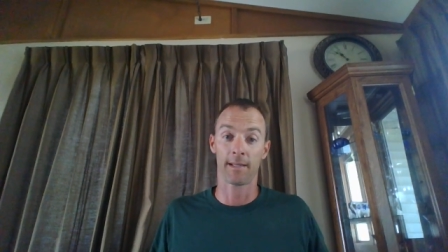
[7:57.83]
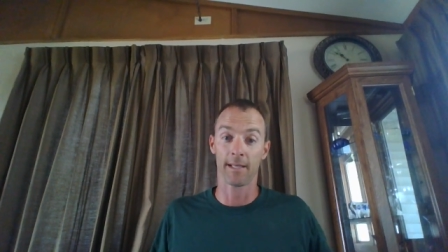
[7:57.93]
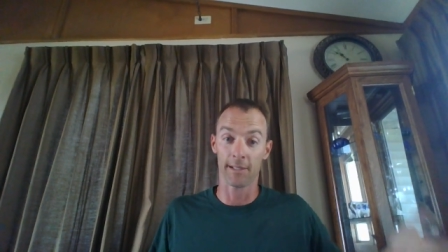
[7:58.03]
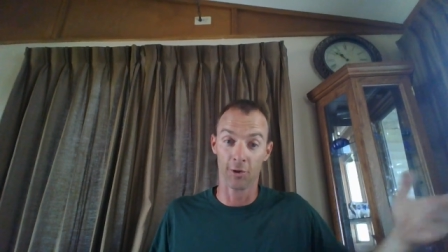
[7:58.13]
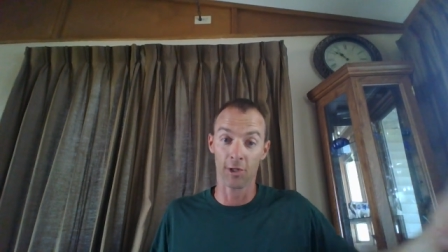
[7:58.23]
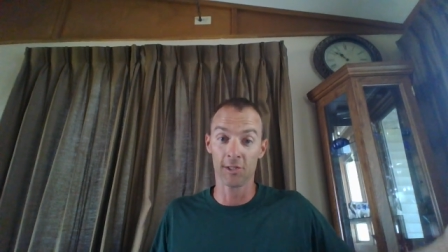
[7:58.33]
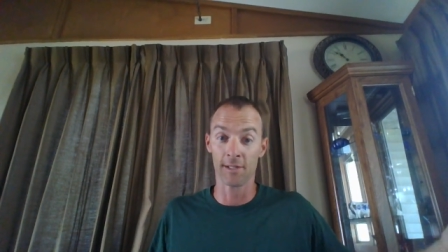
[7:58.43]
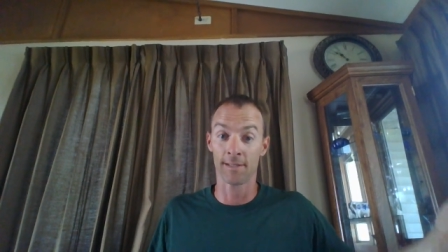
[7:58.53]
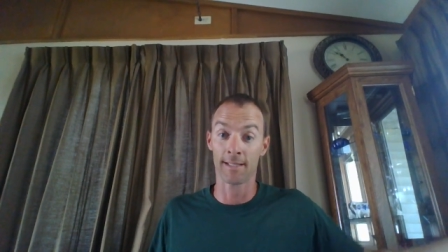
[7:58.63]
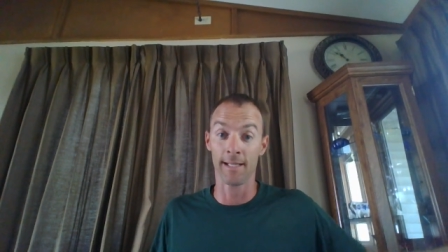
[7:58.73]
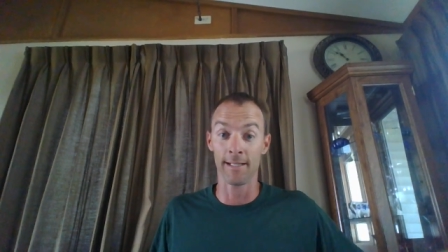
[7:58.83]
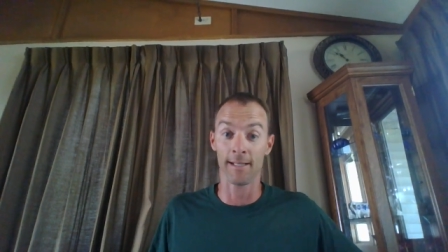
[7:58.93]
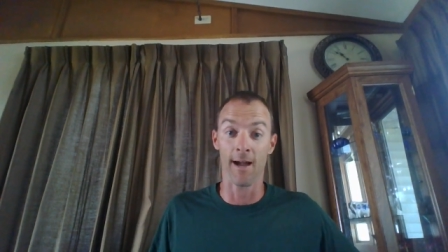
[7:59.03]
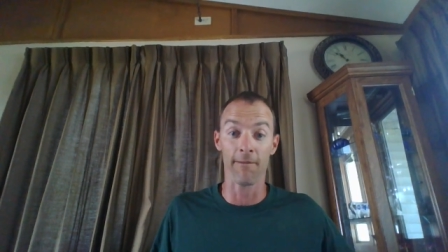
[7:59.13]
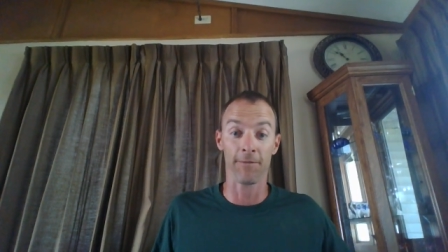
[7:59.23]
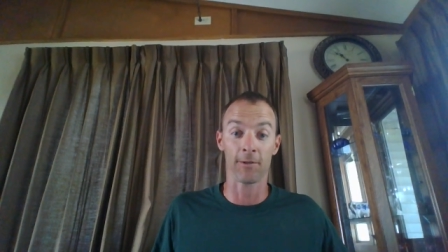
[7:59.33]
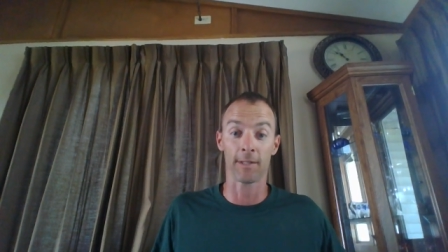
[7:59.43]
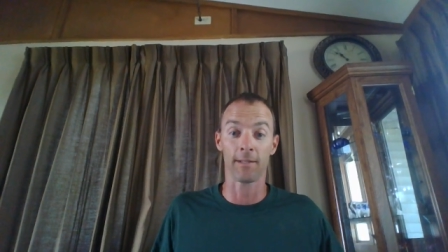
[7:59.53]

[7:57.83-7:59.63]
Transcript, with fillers: can a Christian sin and not feel